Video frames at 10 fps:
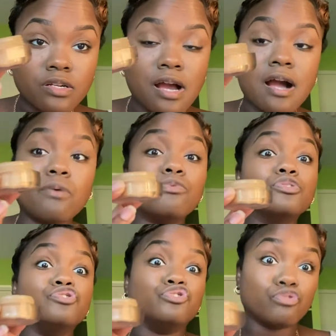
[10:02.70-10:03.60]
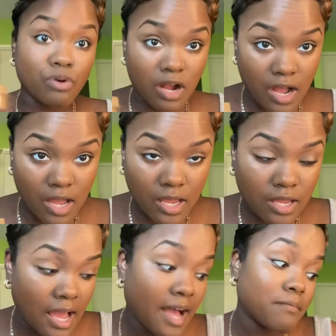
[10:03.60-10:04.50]
eye will dry.
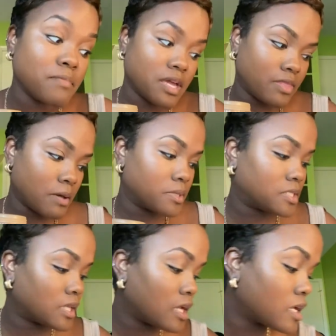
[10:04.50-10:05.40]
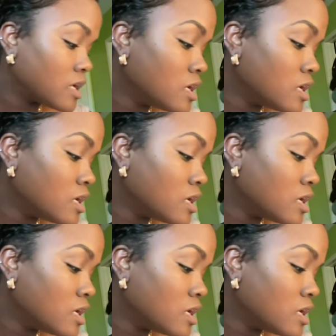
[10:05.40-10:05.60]
I made that mistake.